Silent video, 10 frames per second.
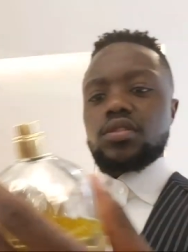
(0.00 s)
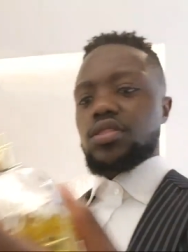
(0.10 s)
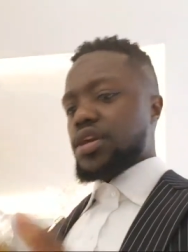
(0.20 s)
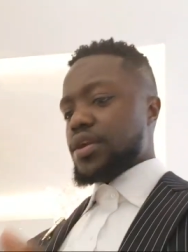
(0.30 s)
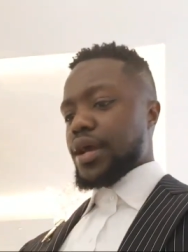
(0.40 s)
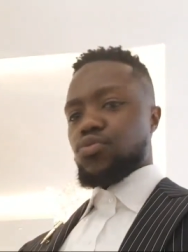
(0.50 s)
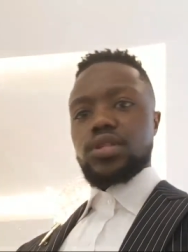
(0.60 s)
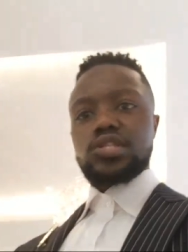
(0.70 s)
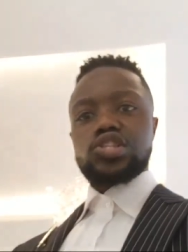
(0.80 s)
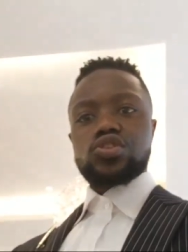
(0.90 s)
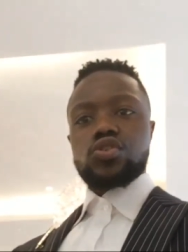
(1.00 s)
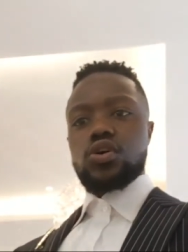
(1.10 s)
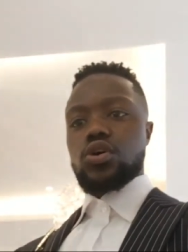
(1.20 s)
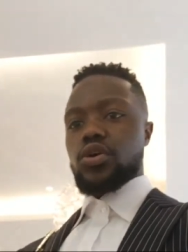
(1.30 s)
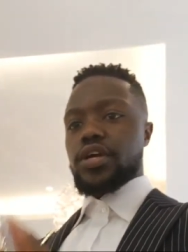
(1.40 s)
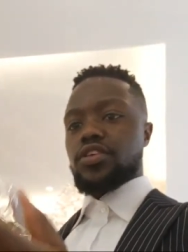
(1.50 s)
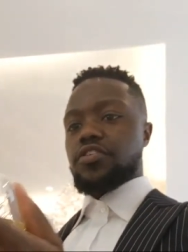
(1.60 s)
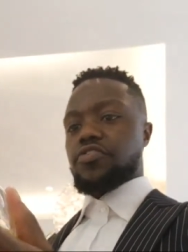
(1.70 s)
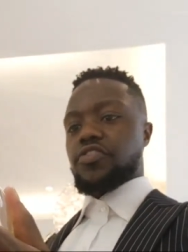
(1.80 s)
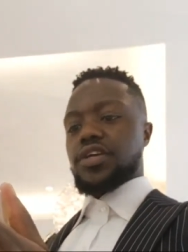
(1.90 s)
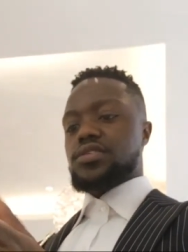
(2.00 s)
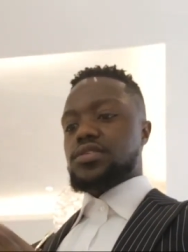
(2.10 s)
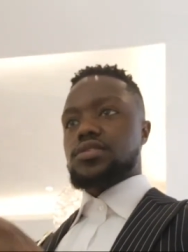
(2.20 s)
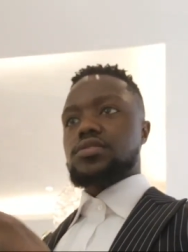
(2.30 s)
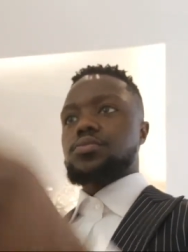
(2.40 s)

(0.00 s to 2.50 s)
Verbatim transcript: they're not really strong or in your face,